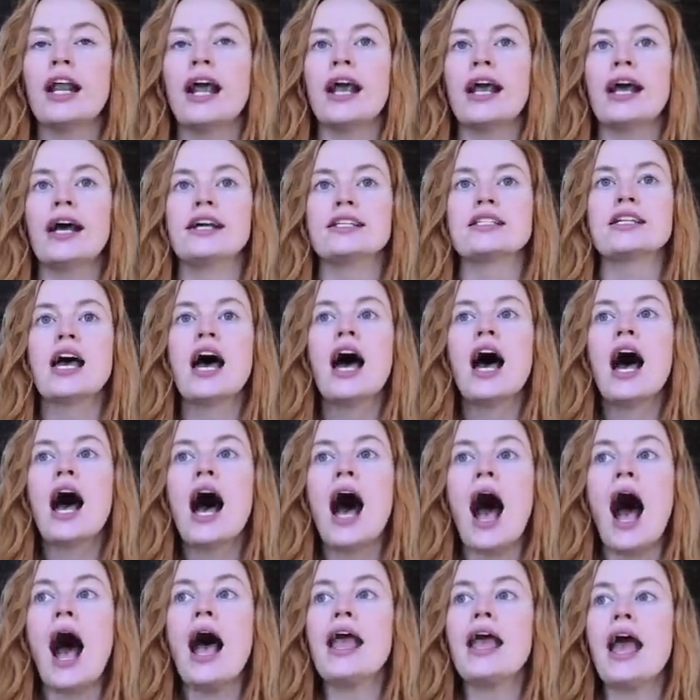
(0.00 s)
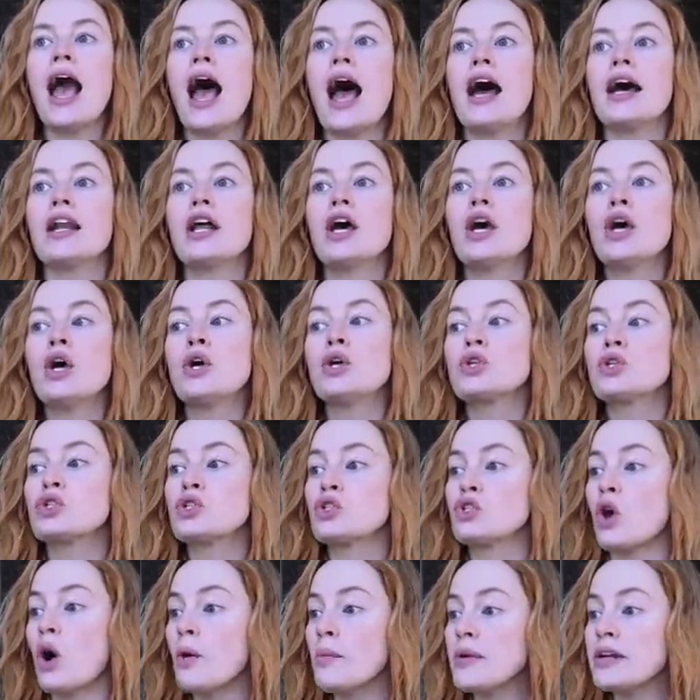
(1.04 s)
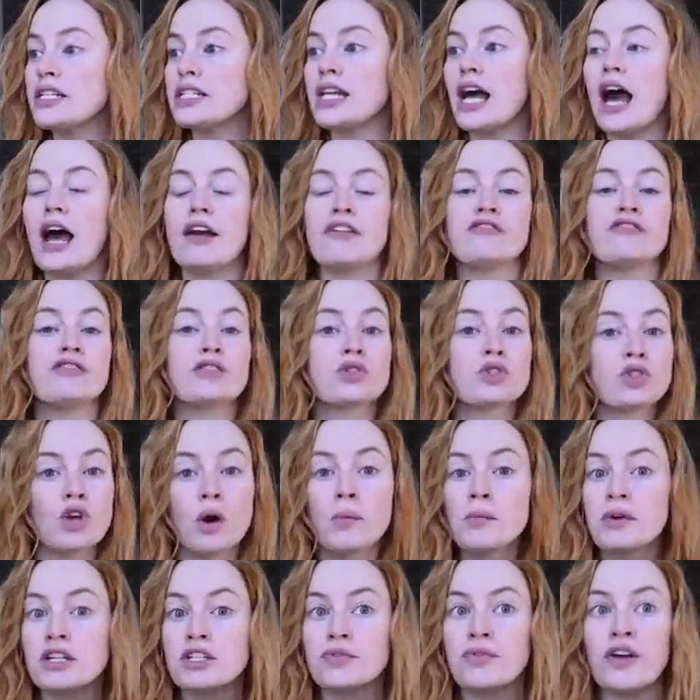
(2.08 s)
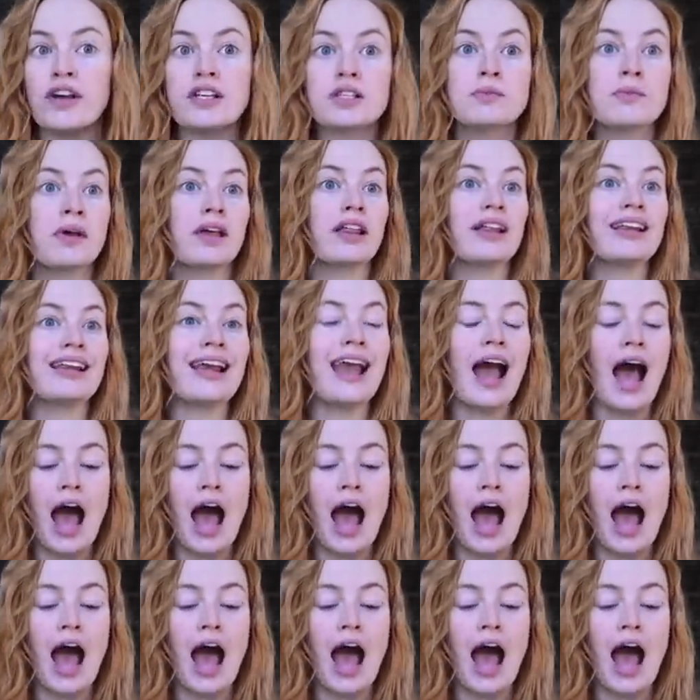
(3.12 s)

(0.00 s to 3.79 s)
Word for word: And I had so much time, so much flexibility.